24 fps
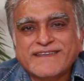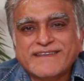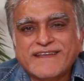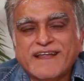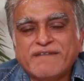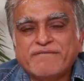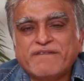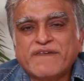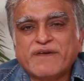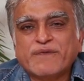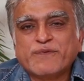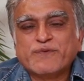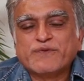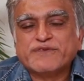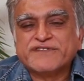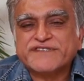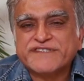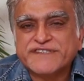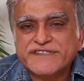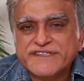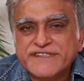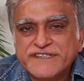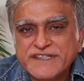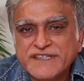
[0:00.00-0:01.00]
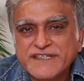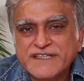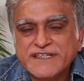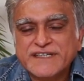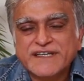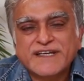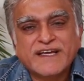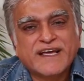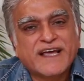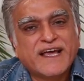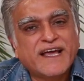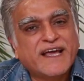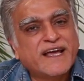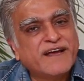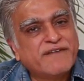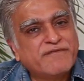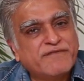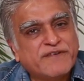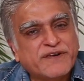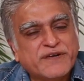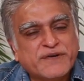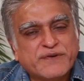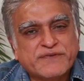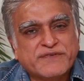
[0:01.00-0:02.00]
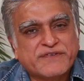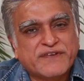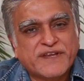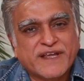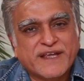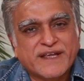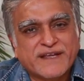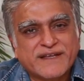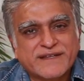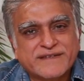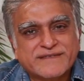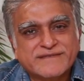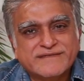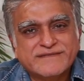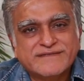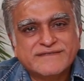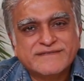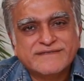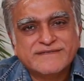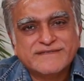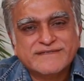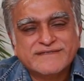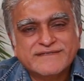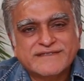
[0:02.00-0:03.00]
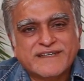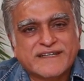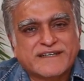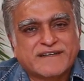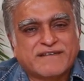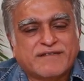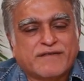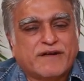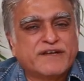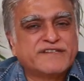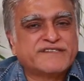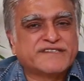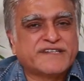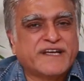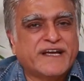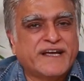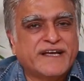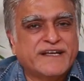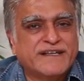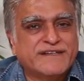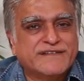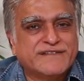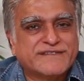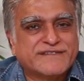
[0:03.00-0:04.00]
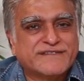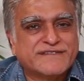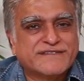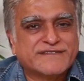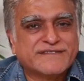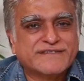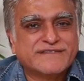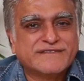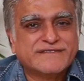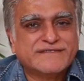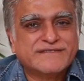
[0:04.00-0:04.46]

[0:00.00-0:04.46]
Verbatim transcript: that we would see every good thing that Christ has.